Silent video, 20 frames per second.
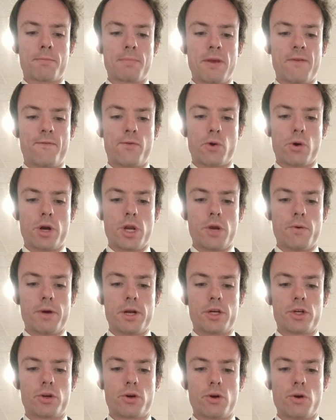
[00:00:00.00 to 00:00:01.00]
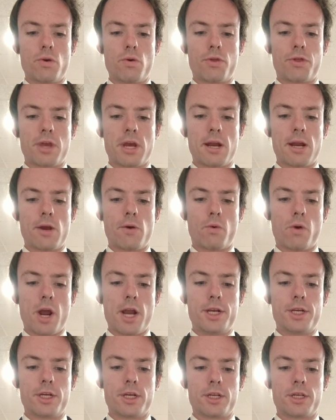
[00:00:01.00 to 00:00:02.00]
before you in truth and in
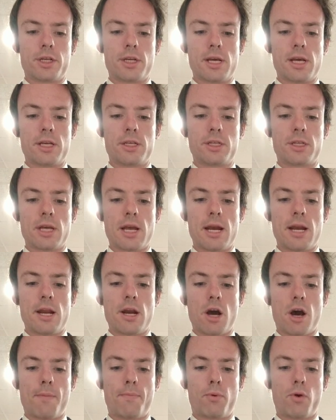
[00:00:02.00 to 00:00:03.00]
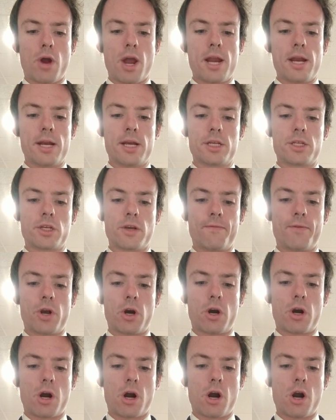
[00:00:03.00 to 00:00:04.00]
righteousness and in uprightness of
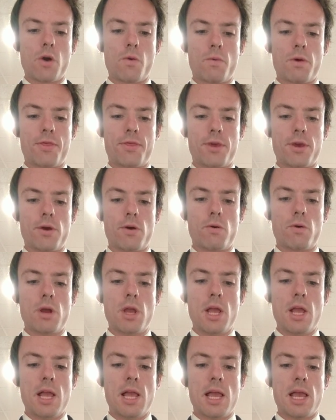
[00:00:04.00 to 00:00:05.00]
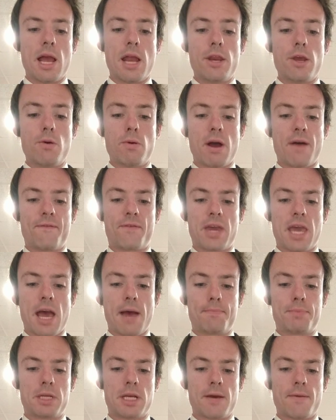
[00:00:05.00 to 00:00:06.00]
your heart with you. And you have
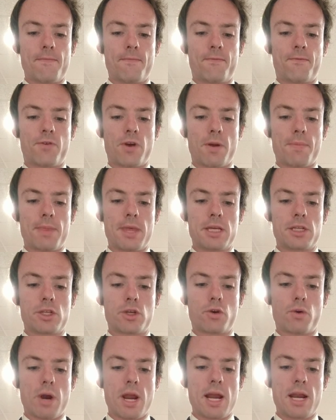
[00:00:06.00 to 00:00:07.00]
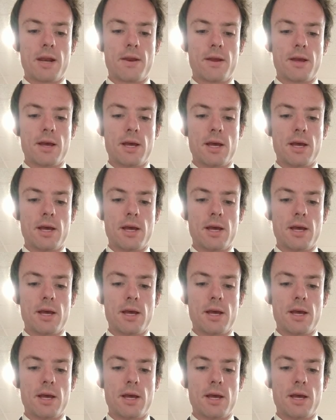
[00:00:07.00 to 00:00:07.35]
kept him for him this great